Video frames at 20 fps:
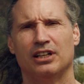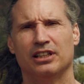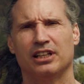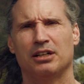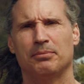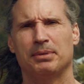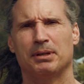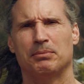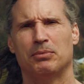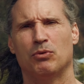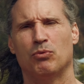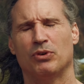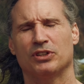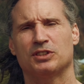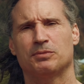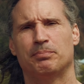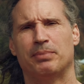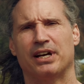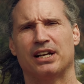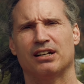a little bit about
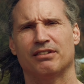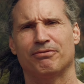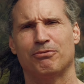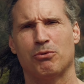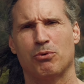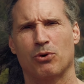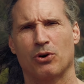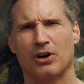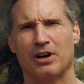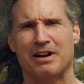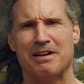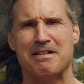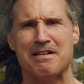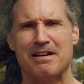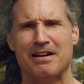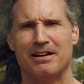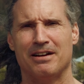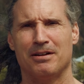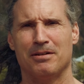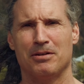what's better for
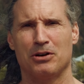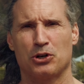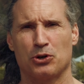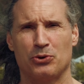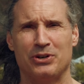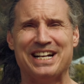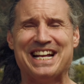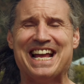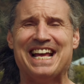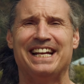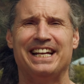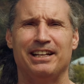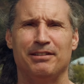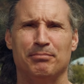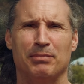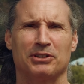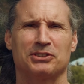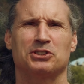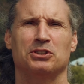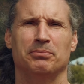creating
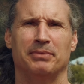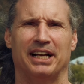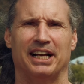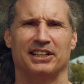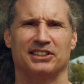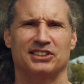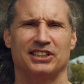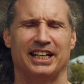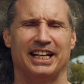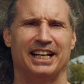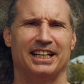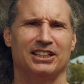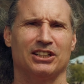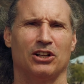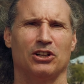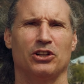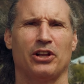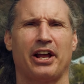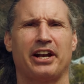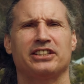muscle mass. And
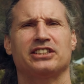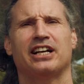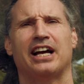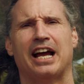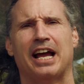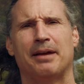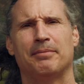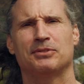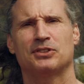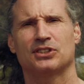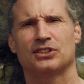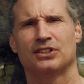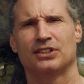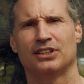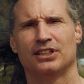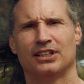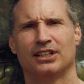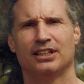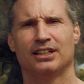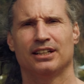a lot of times,
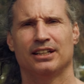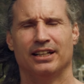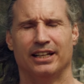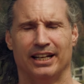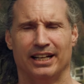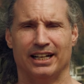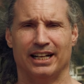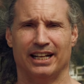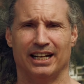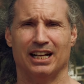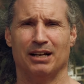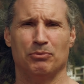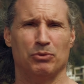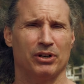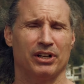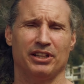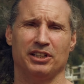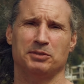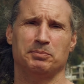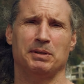and, and I'm
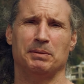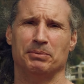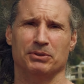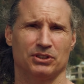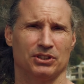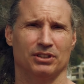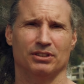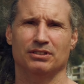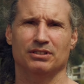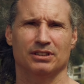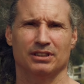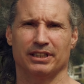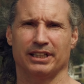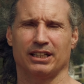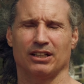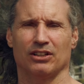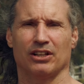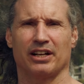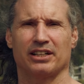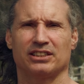one of these people too, like
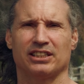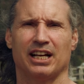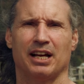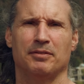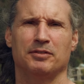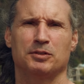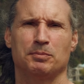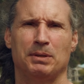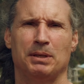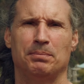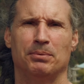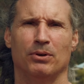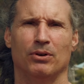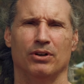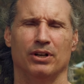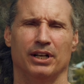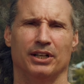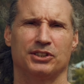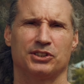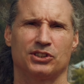a lot of times
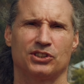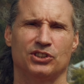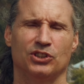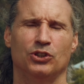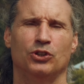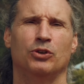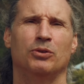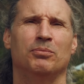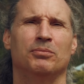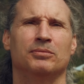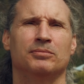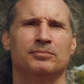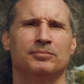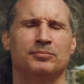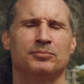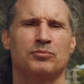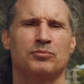people assume